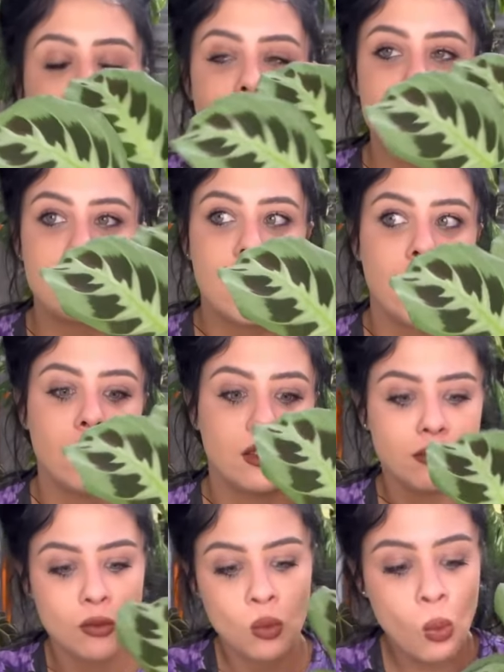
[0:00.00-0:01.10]
It's like
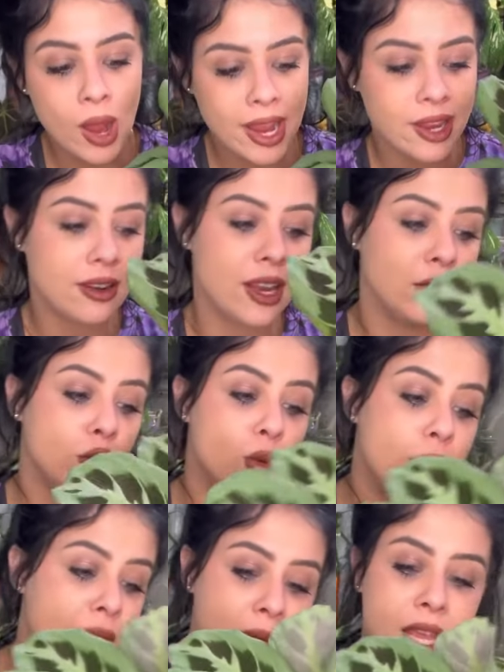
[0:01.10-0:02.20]
white and
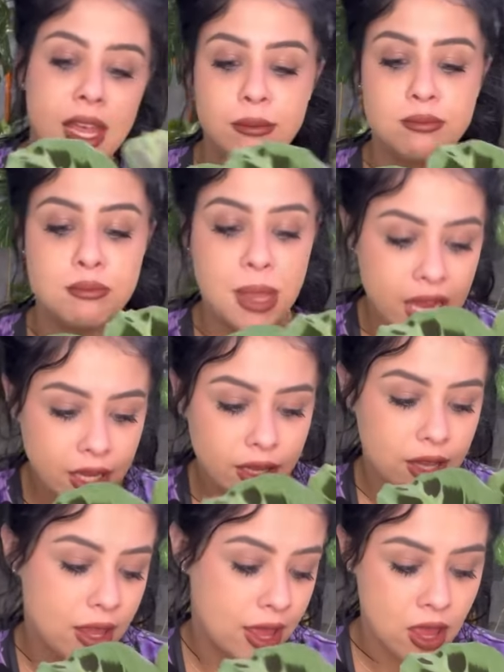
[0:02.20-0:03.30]
creamy and pink,
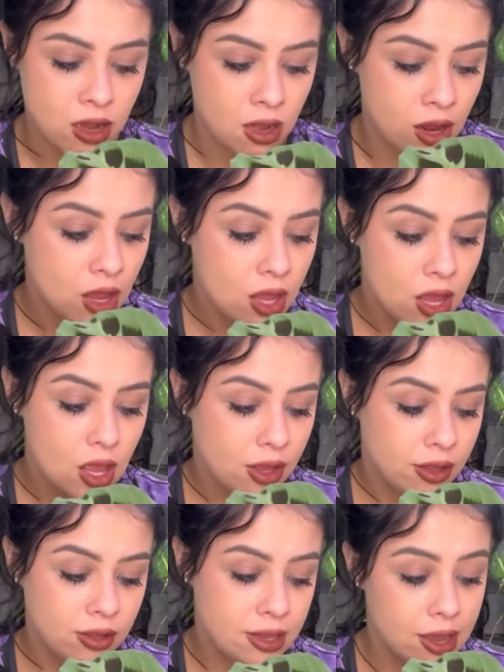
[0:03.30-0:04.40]
and
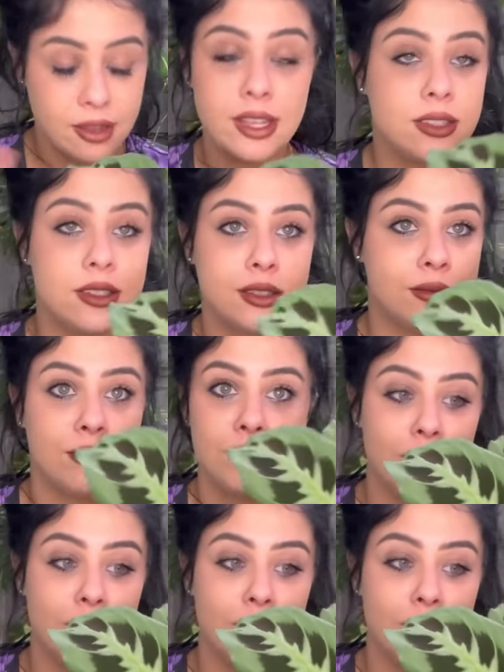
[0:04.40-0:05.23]
yeah, it's